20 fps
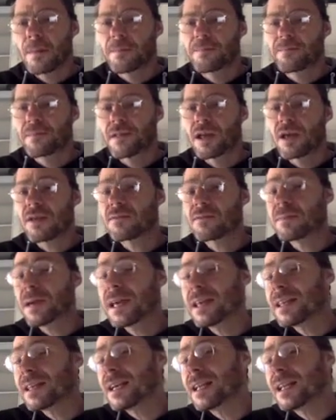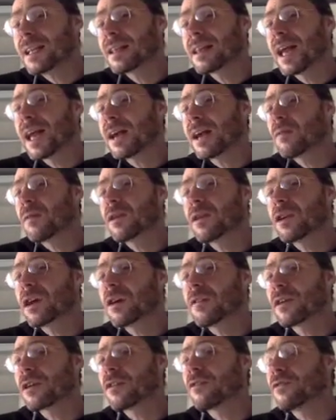It's basically like when you have
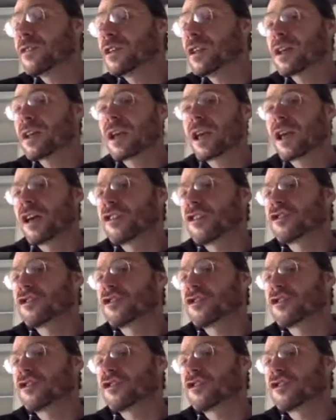a convenient gauge